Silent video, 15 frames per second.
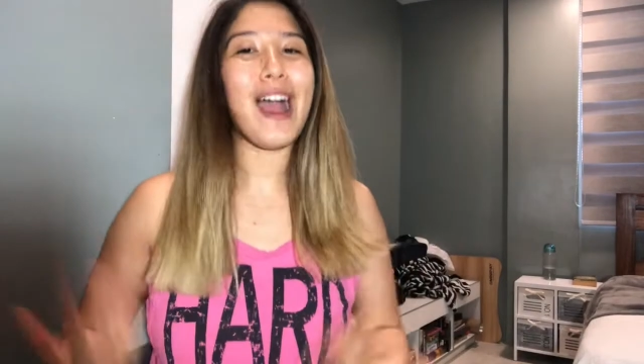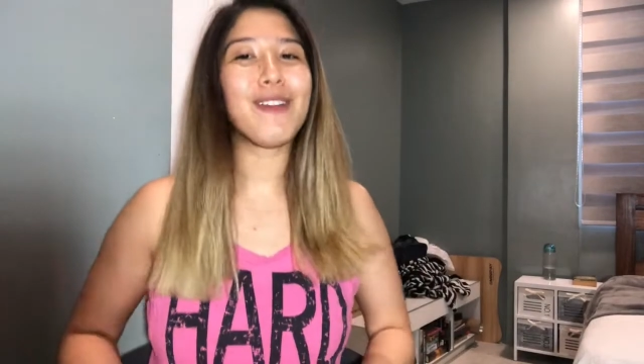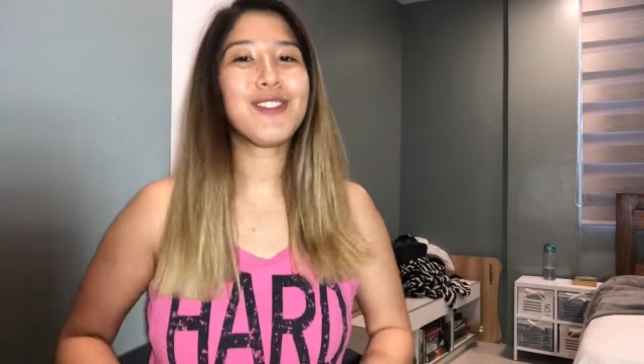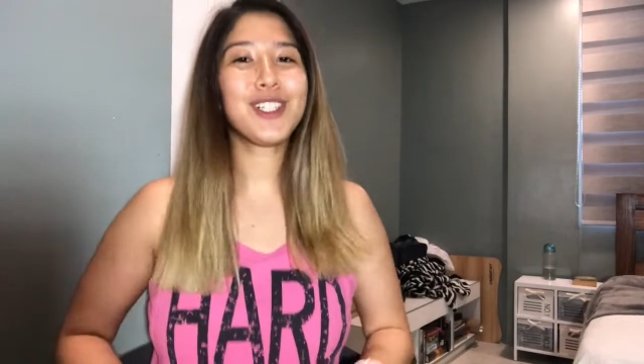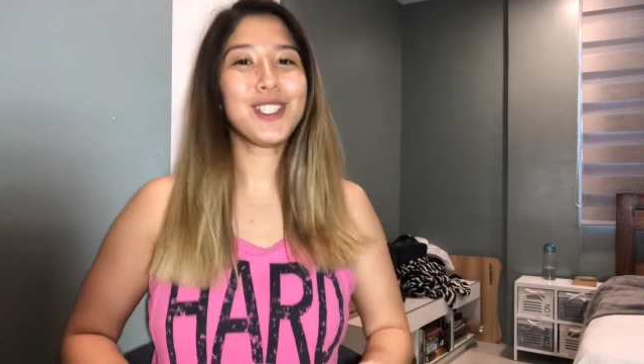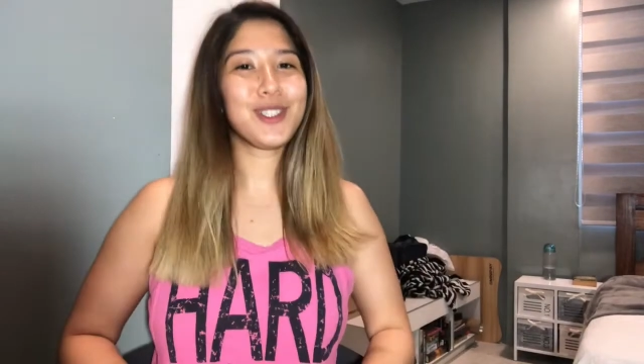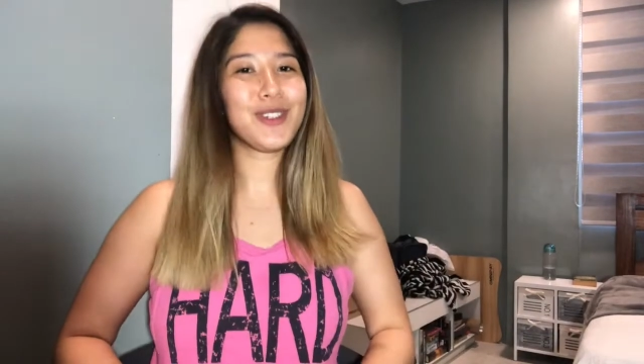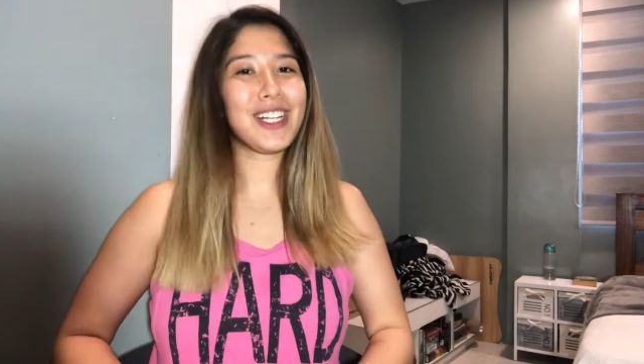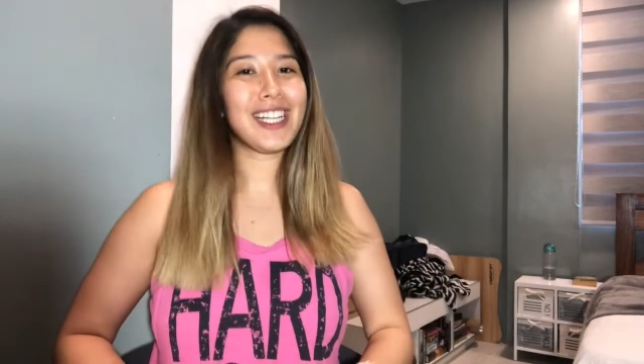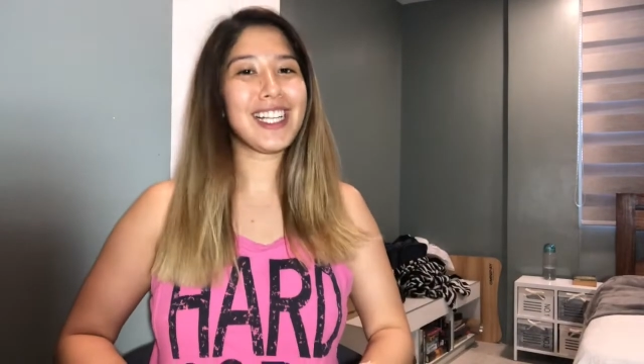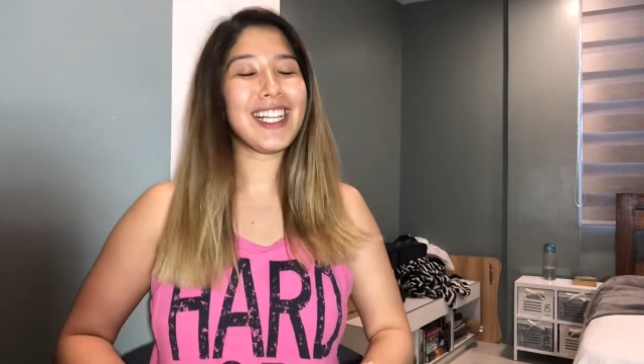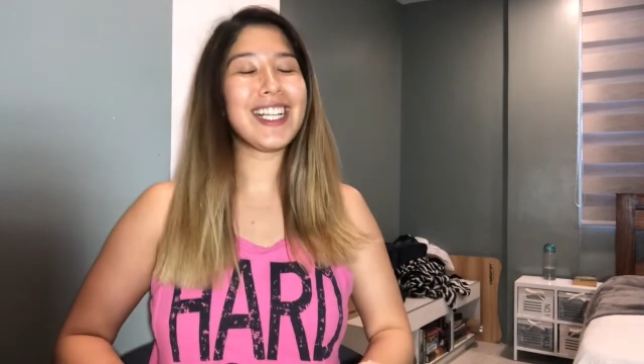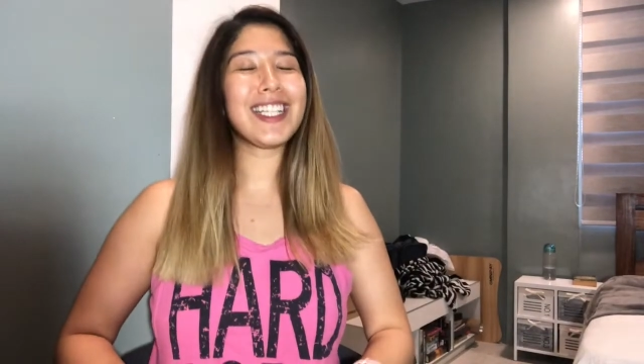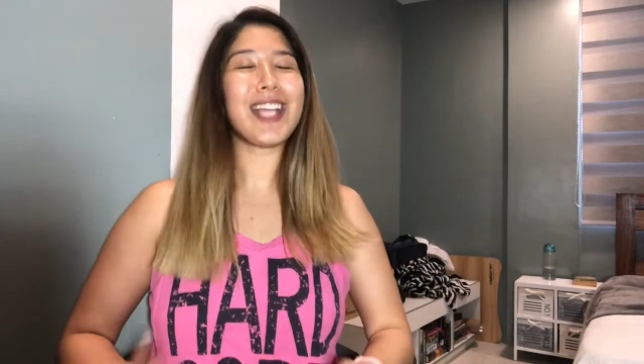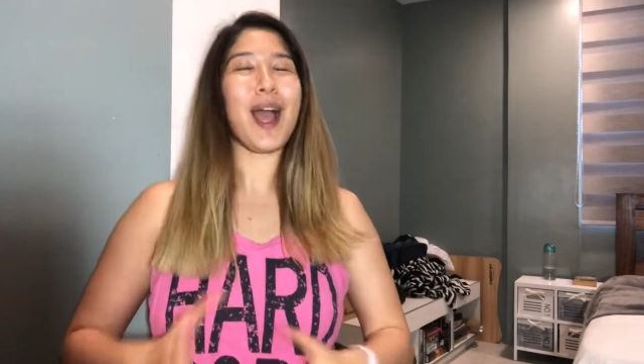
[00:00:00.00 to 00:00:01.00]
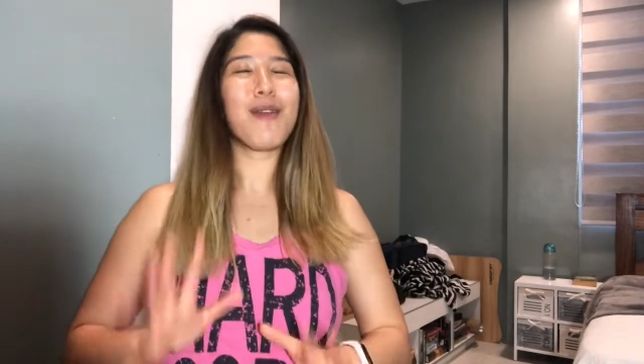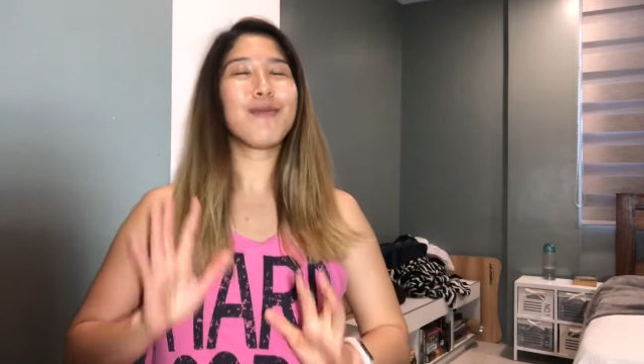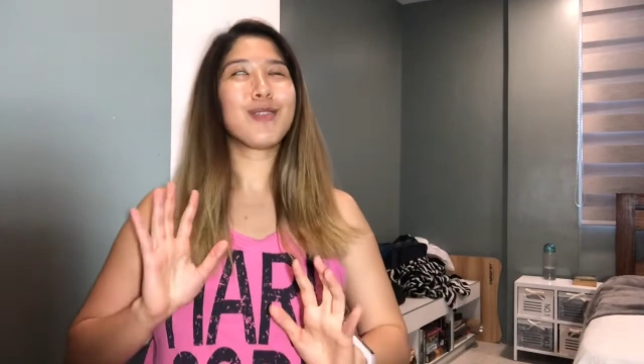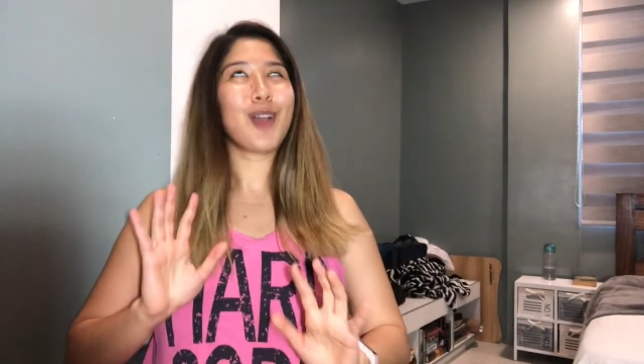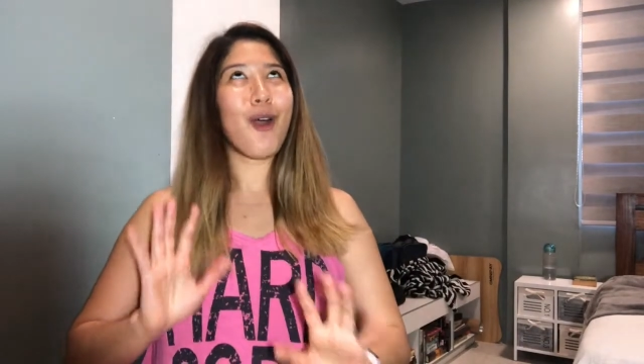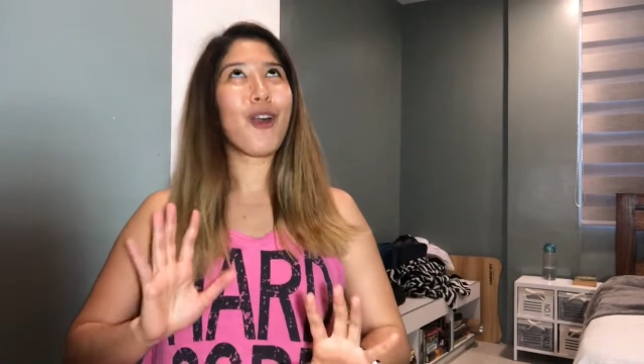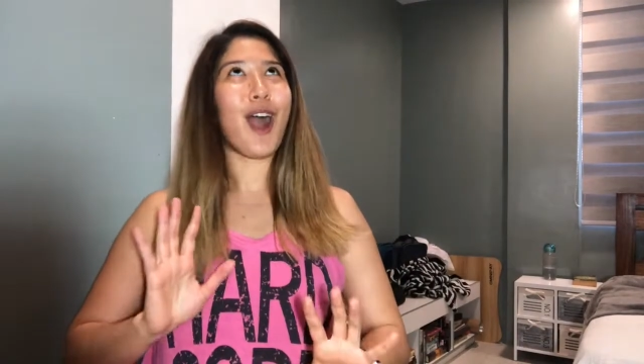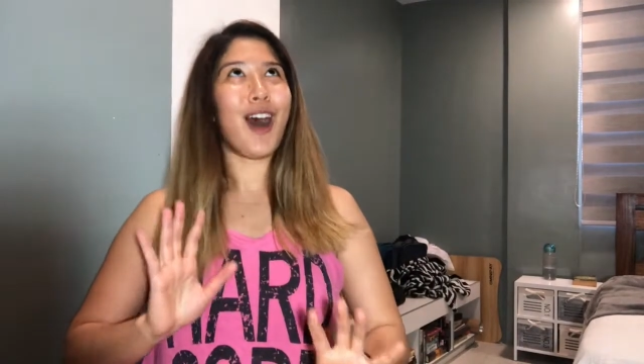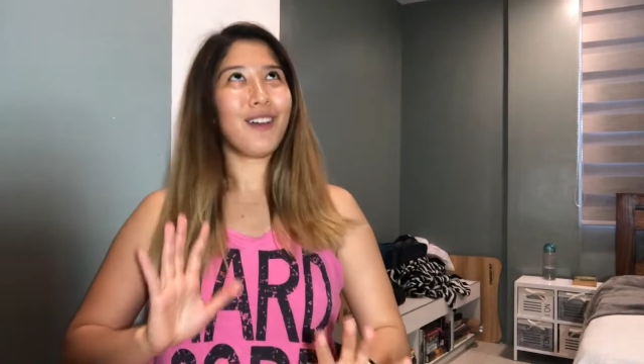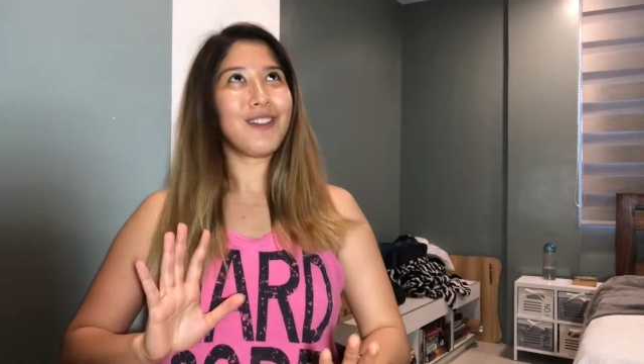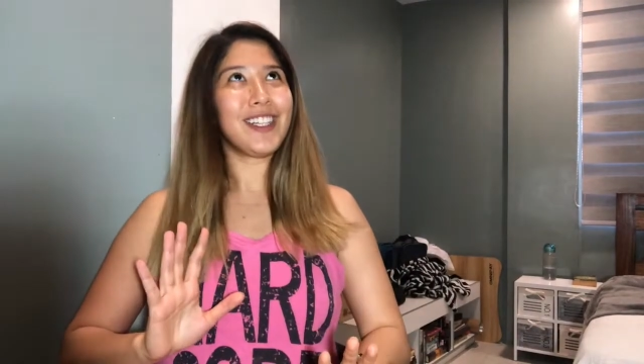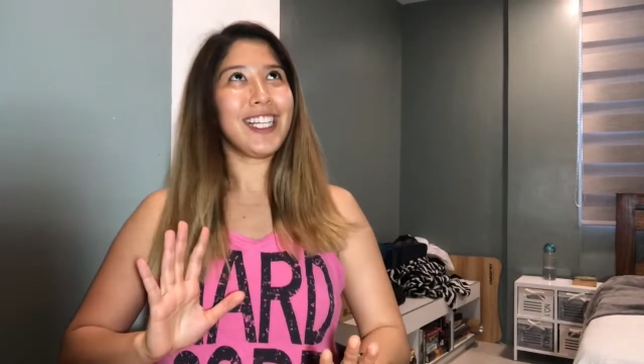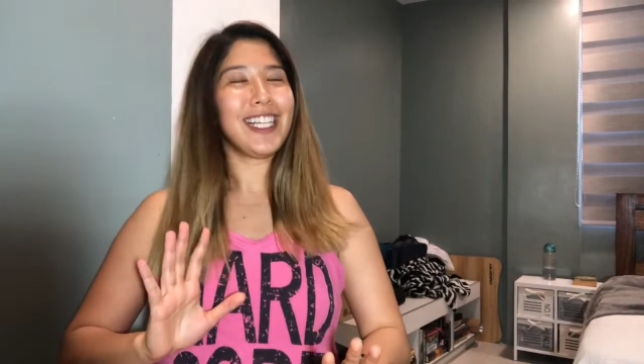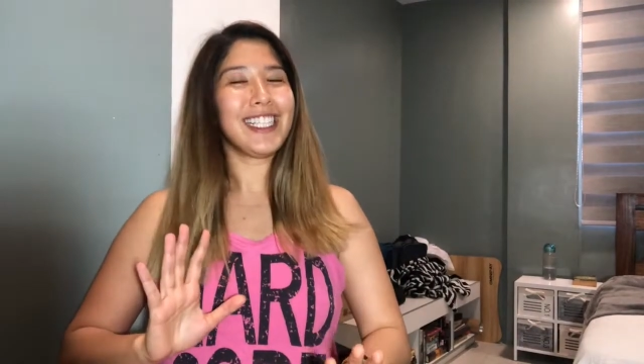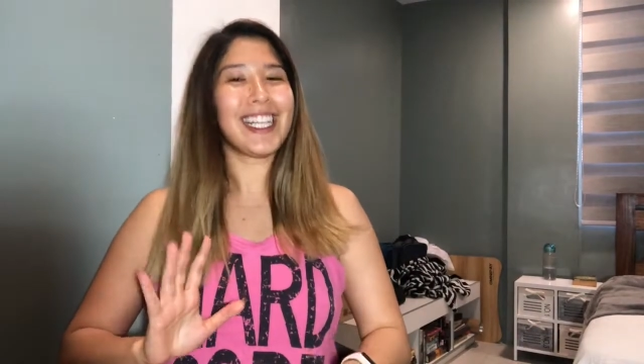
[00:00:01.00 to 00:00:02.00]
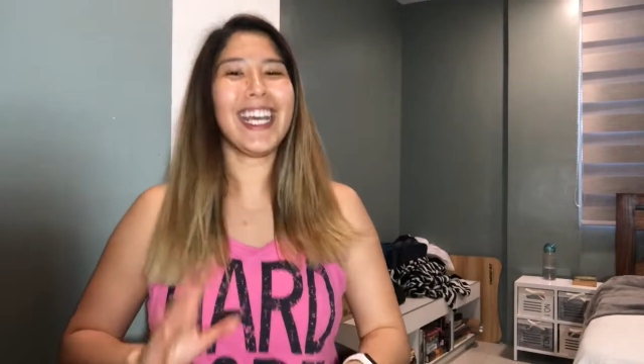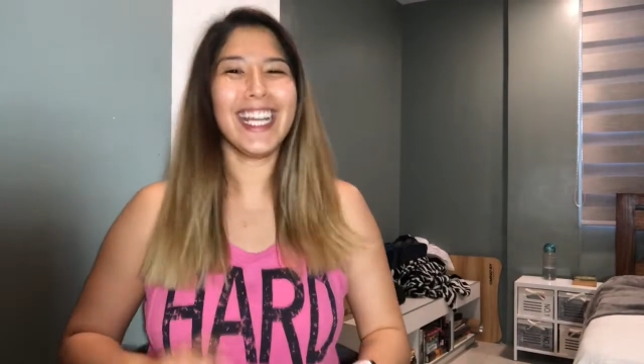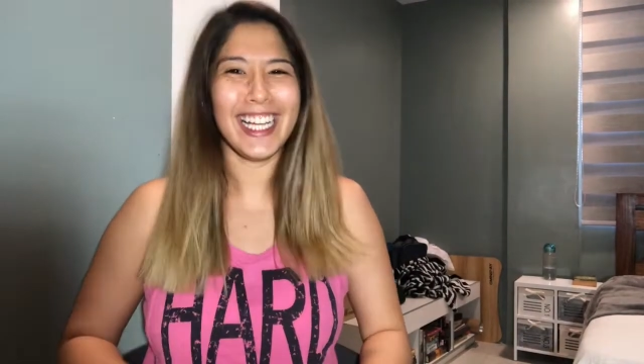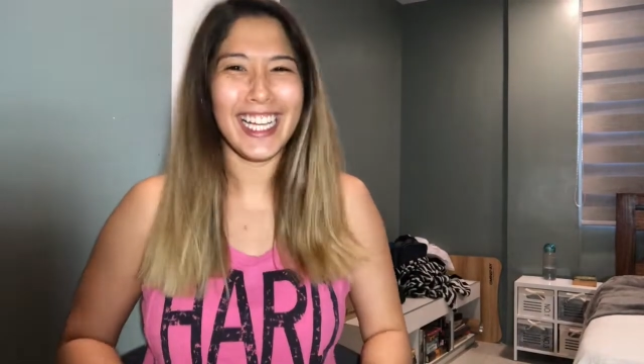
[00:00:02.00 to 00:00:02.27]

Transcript: after doing this, I'm so confident.